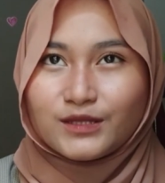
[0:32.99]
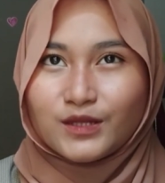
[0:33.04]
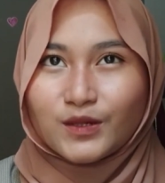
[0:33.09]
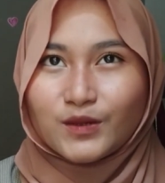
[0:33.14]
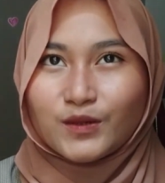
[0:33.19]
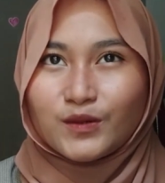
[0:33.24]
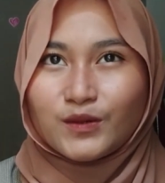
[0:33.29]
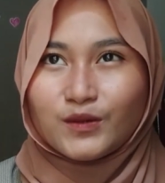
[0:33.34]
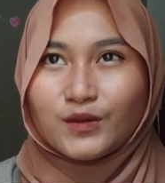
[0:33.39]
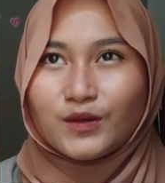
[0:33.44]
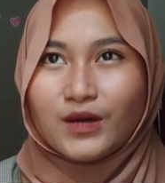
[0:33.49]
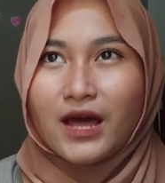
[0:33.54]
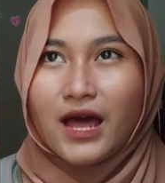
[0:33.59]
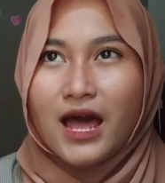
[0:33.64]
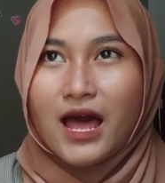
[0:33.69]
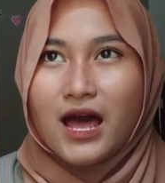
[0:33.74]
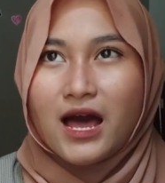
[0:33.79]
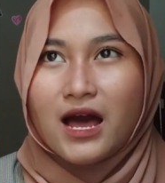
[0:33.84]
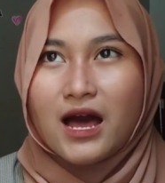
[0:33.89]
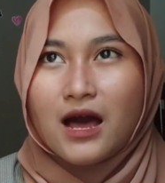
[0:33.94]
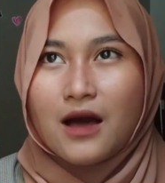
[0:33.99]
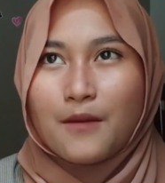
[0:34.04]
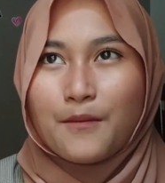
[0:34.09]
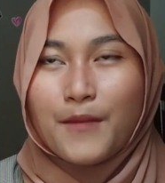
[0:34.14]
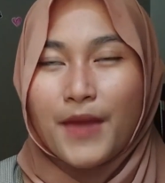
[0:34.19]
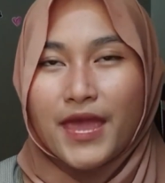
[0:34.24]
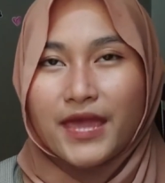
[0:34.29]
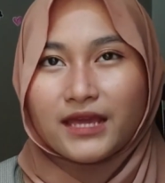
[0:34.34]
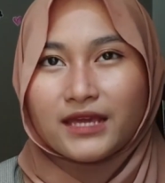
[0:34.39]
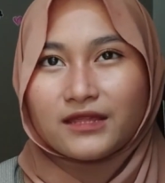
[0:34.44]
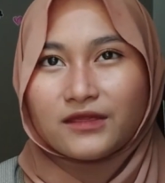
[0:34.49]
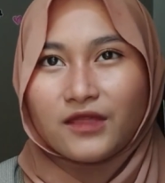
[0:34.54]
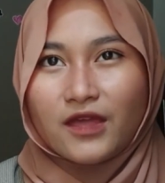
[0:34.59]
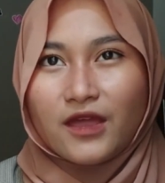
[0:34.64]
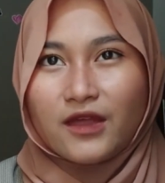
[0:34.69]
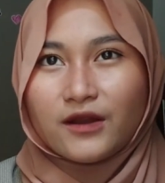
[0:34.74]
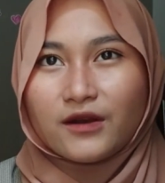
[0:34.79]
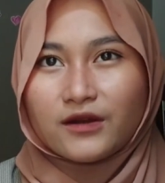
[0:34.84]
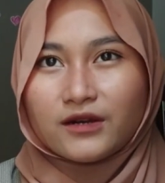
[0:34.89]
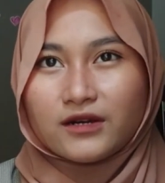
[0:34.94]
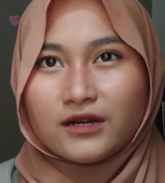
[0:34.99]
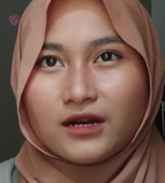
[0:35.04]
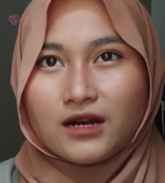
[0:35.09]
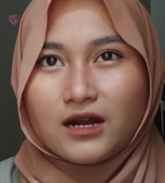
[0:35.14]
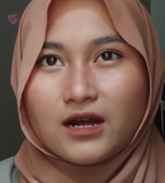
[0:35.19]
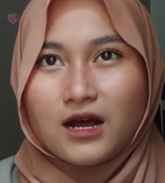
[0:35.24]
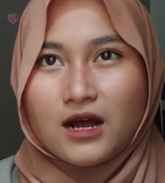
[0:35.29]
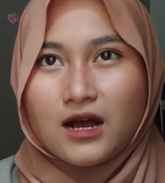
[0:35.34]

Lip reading: to make their